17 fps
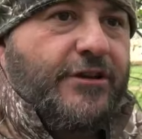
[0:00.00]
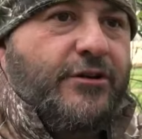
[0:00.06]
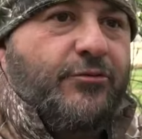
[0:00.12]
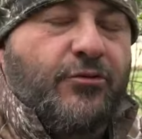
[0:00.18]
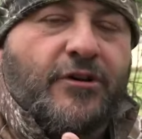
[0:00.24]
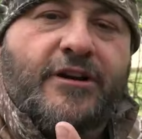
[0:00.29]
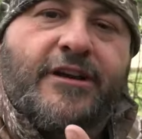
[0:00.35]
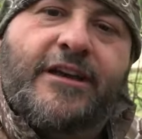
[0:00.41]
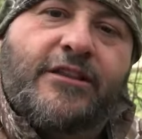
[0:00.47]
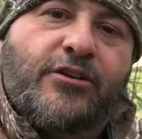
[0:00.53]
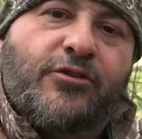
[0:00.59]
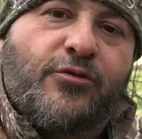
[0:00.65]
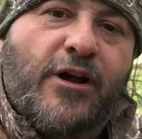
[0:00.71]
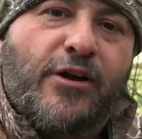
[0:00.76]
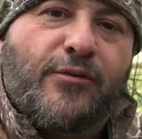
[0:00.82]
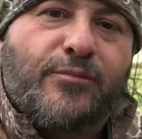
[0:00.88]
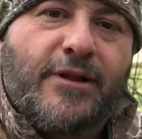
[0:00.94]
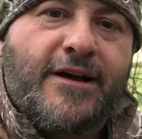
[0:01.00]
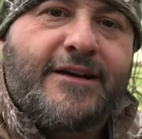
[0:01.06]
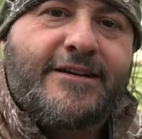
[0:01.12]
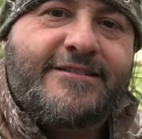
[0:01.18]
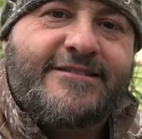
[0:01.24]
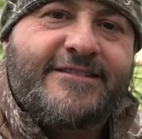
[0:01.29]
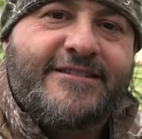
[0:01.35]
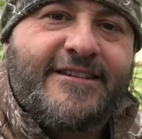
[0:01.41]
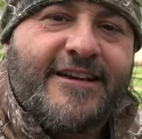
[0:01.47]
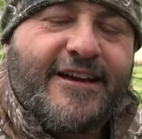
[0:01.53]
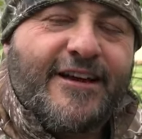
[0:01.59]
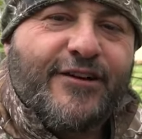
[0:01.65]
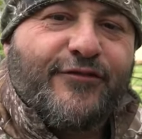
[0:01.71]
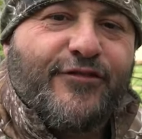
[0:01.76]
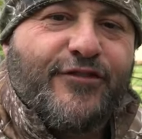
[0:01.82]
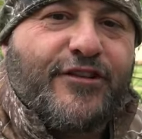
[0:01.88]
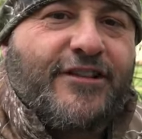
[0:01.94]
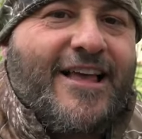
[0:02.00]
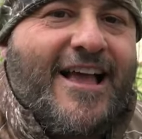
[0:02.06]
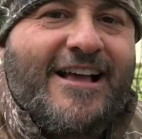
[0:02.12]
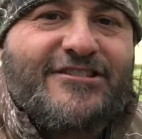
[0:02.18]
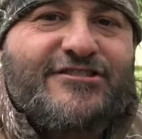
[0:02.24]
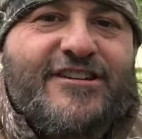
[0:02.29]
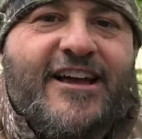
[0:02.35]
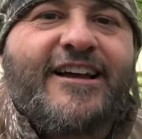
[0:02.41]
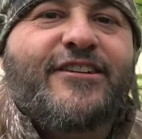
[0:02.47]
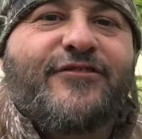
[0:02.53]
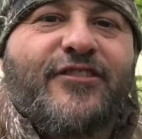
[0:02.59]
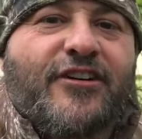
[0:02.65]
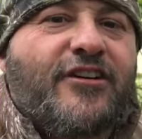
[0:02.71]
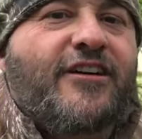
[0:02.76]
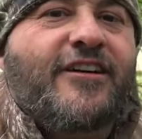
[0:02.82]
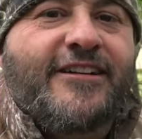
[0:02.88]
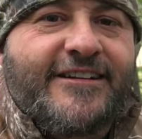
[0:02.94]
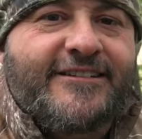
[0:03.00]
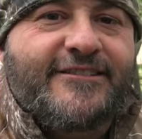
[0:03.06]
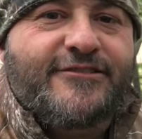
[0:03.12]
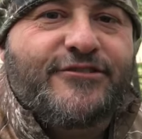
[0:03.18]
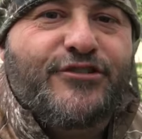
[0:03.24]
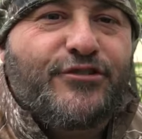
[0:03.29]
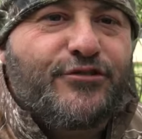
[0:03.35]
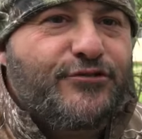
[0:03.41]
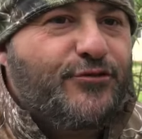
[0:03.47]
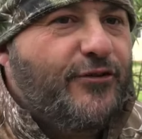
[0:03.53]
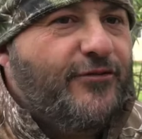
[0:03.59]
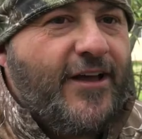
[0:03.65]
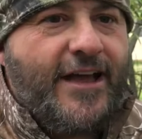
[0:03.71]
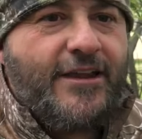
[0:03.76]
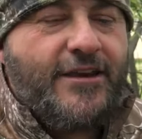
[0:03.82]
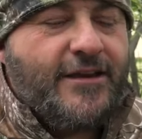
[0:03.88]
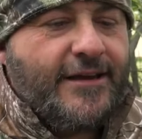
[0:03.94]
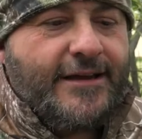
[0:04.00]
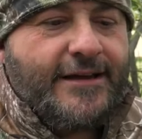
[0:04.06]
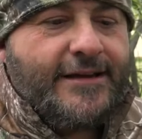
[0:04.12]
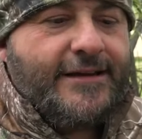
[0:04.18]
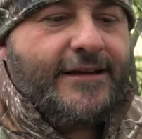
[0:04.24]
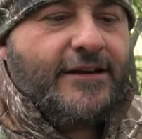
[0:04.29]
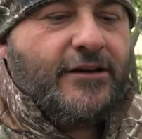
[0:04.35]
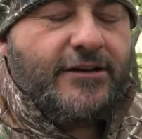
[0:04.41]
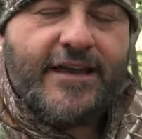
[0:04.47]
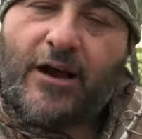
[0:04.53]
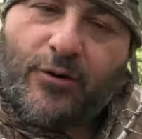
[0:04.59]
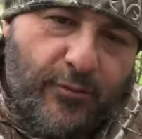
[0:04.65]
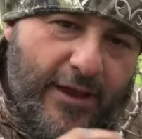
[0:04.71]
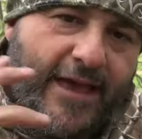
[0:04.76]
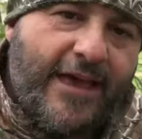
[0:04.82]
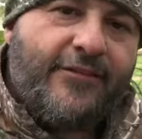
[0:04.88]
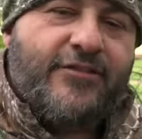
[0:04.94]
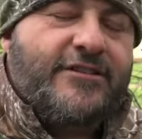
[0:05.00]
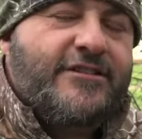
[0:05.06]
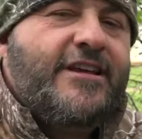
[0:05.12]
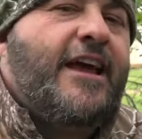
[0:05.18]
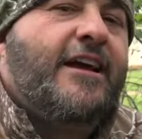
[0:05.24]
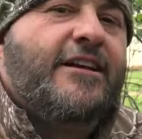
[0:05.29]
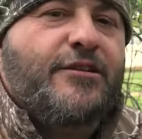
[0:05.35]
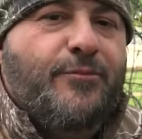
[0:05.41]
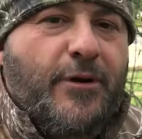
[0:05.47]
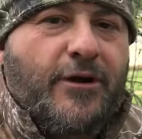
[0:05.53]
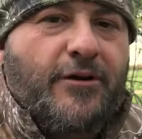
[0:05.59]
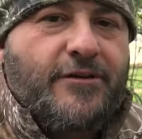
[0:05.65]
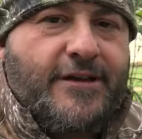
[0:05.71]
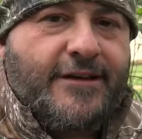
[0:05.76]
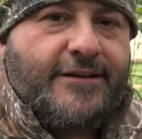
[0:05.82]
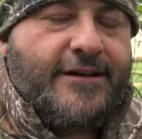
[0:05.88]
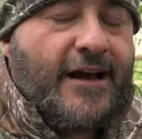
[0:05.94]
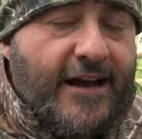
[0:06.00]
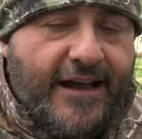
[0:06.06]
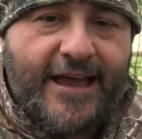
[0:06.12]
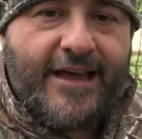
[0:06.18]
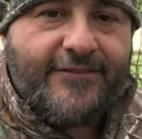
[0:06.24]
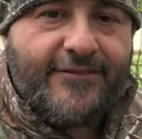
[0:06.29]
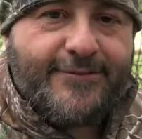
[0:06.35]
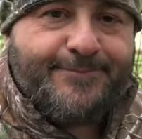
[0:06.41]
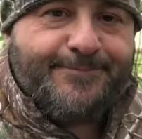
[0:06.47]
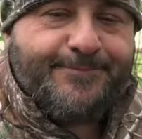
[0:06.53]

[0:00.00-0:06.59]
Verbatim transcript: We're gonna get in the ground blinds, and for the last night of our hunt here, you know, we've had, yeah, we haven't tagged a bear yet. I haven't.